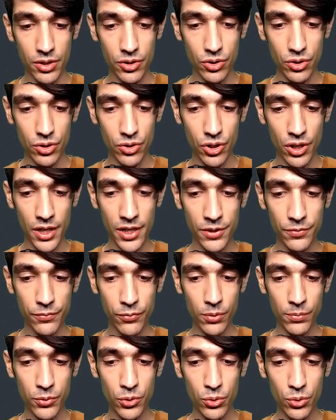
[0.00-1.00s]

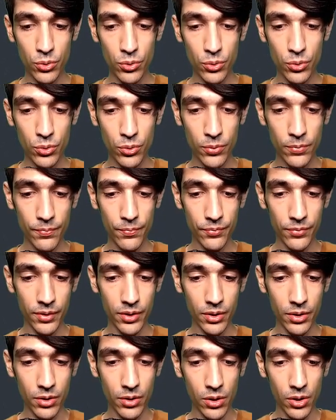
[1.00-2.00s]
transform to
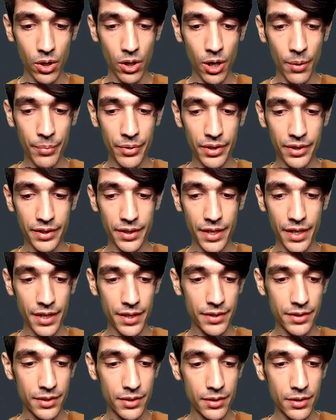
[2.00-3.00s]

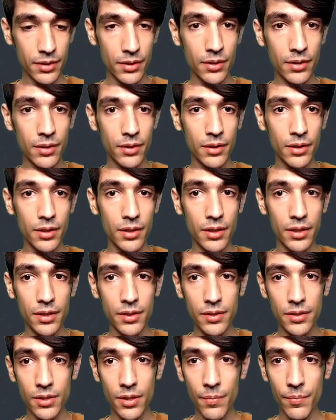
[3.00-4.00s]
uppercase
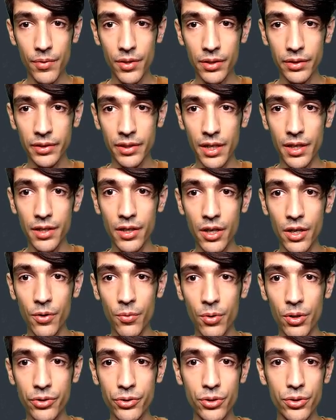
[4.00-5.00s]
is something that I
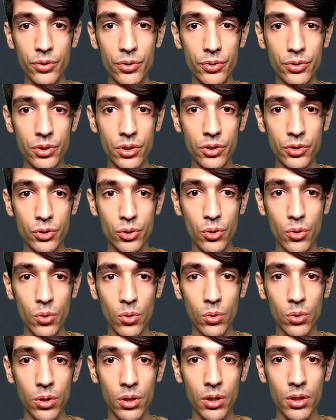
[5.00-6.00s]
want to use Ctrl-Alt-U.